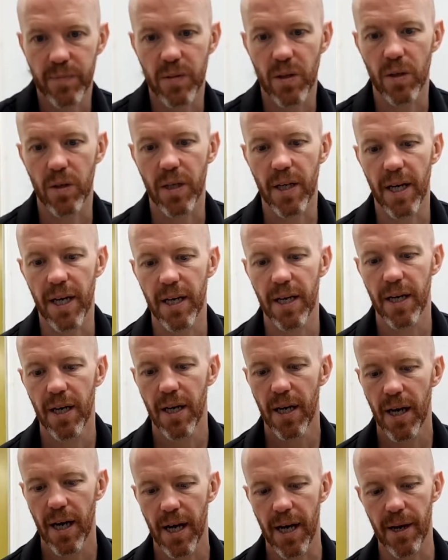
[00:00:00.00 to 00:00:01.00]
okay?
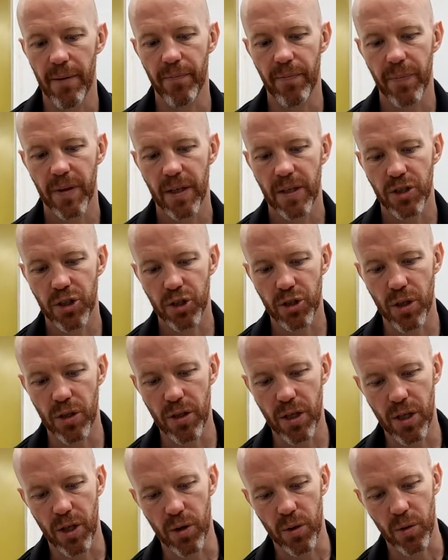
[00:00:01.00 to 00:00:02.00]
Um,
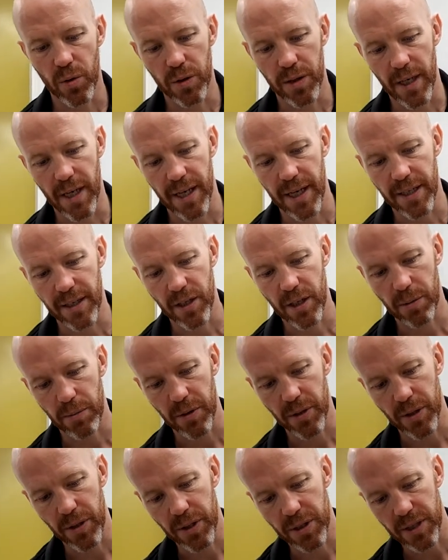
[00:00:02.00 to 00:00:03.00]
Stronghold and a couple of
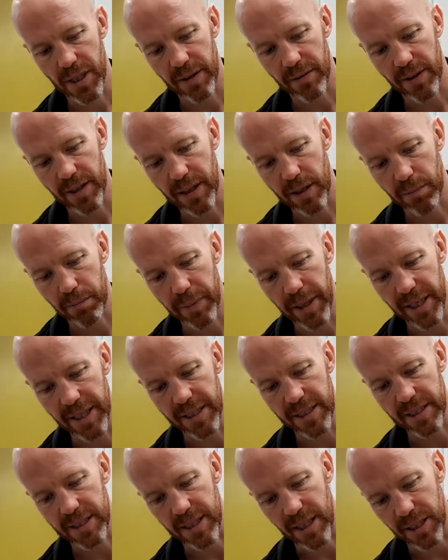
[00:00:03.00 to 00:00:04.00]
the others have a little pin
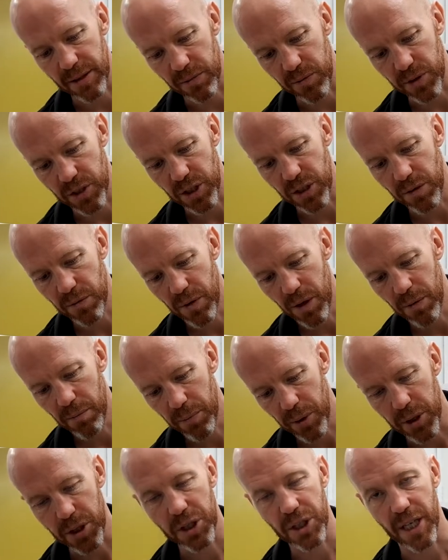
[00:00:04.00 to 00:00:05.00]
inside which you
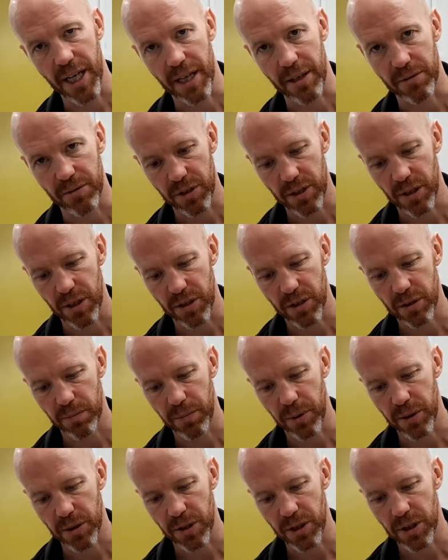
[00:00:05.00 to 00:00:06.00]
push down to, to
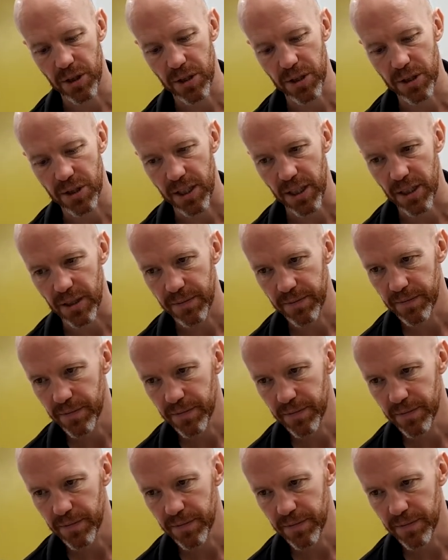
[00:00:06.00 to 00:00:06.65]
puncture the seal.